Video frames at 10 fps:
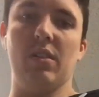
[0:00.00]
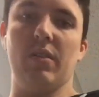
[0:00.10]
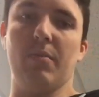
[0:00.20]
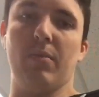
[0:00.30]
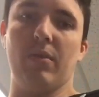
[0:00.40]

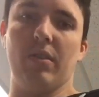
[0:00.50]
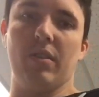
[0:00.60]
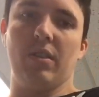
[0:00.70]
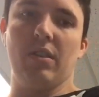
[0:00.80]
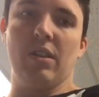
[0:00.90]
Always important.
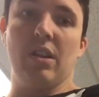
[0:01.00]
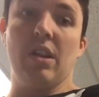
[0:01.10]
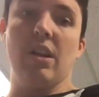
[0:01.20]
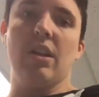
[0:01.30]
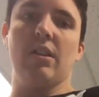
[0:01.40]

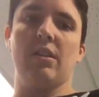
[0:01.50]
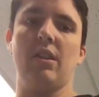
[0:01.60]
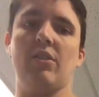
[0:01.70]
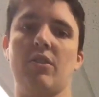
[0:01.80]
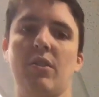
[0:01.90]

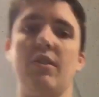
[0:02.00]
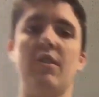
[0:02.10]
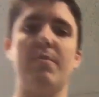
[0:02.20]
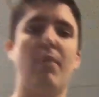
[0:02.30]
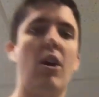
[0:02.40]
Make sure the
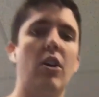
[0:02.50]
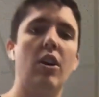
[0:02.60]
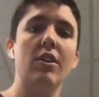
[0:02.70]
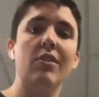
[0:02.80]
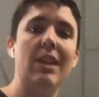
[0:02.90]
spot
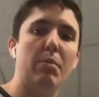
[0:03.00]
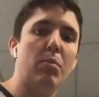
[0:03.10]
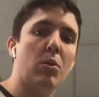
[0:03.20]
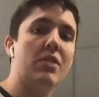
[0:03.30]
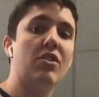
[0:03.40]
on sample
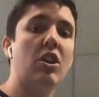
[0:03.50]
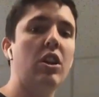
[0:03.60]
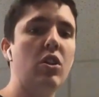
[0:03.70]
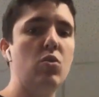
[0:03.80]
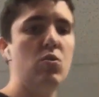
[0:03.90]
port is
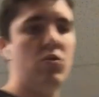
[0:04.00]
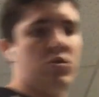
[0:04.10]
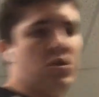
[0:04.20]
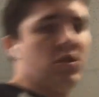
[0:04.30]
closed